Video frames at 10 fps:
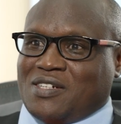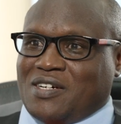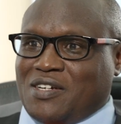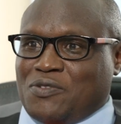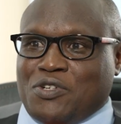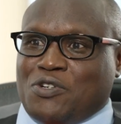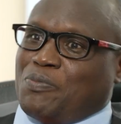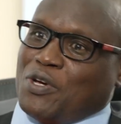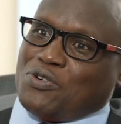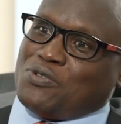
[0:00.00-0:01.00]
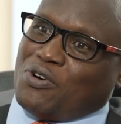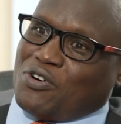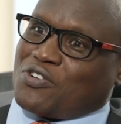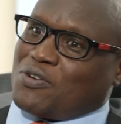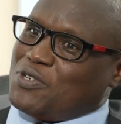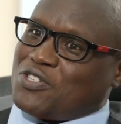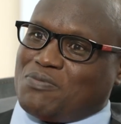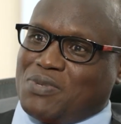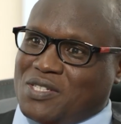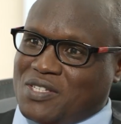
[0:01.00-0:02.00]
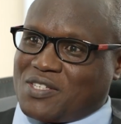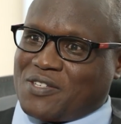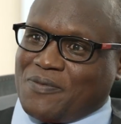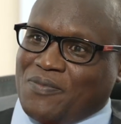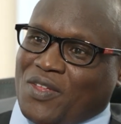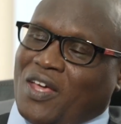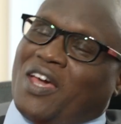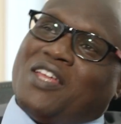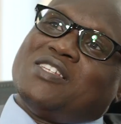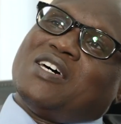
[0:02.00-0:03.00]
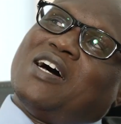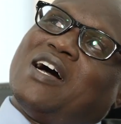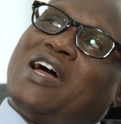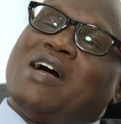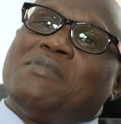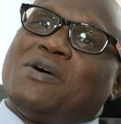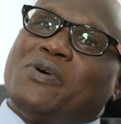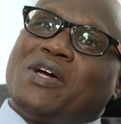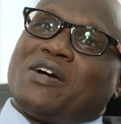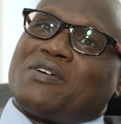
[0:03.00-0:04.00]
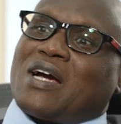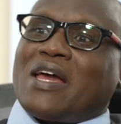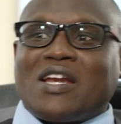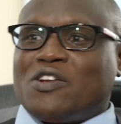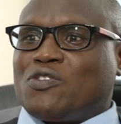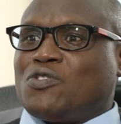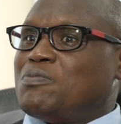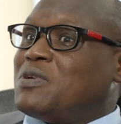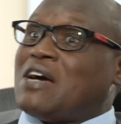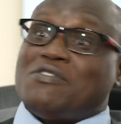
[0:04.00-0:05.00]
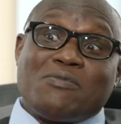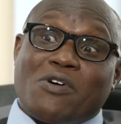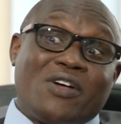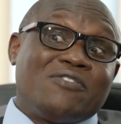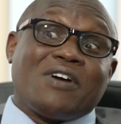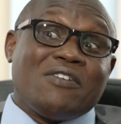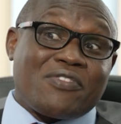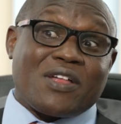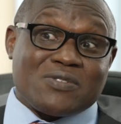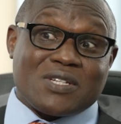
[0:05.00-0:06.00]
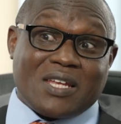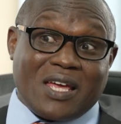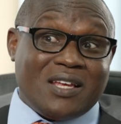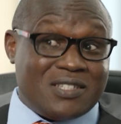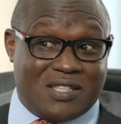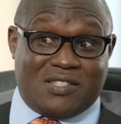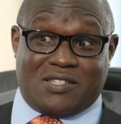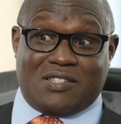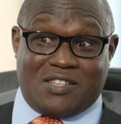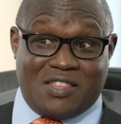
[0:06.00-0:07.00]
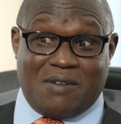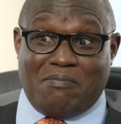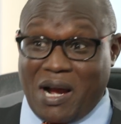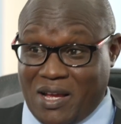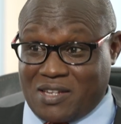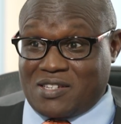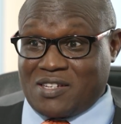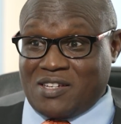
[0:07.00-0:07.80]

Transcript: We will pay you on commission basis. And I am aware currently we could be having more than 5,000 agents in the market.